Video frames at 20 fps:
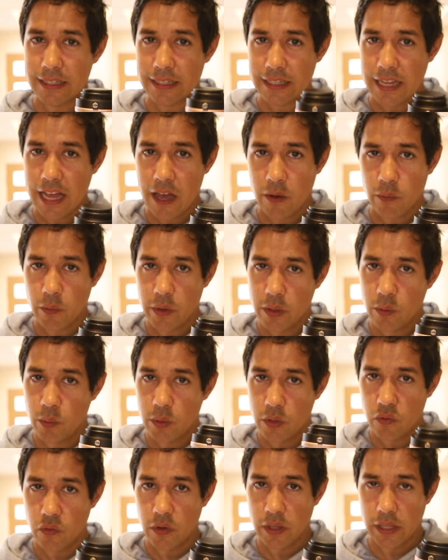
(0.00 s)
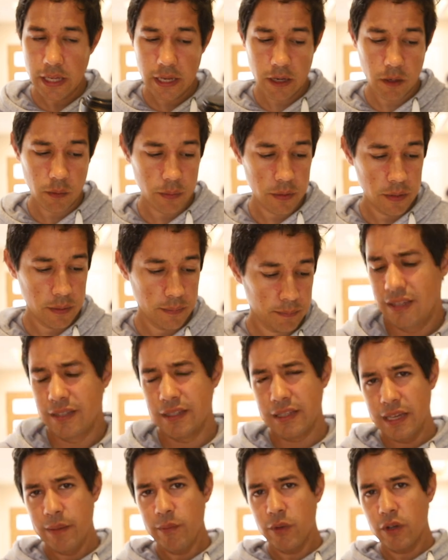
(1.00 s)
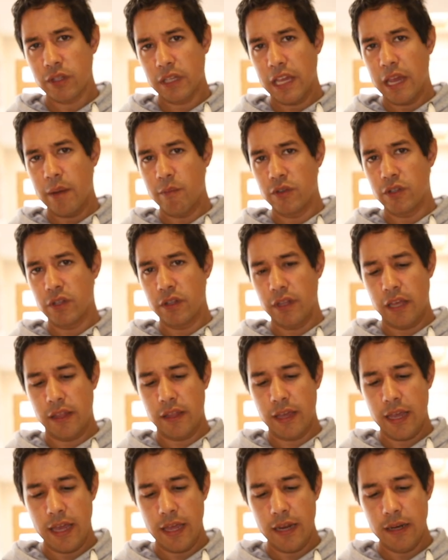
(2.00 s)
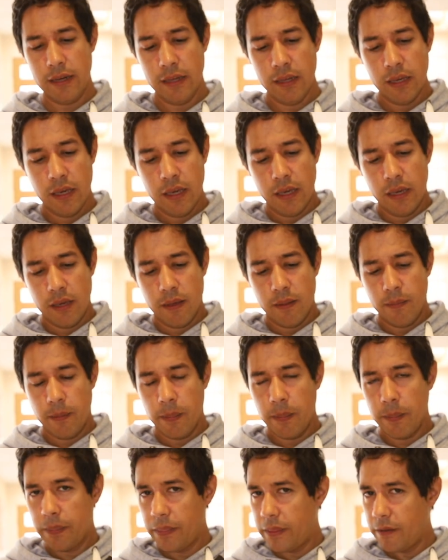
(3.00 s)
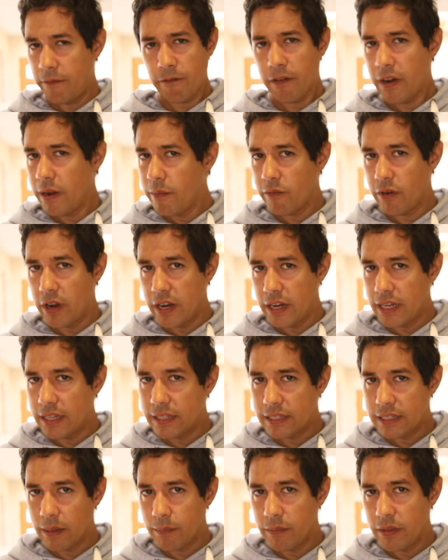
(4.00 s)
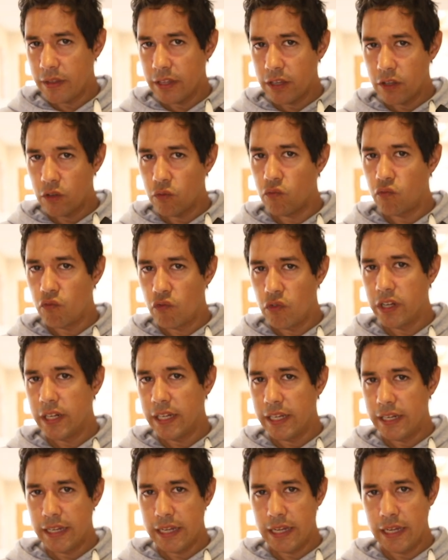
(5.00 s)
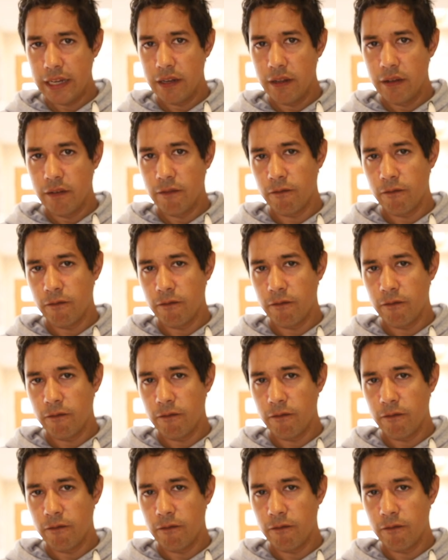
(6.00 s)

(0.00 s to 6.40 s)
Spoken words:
to start with, which really helps. CMOS cameras, on the other hand, the frame rate is something that you really need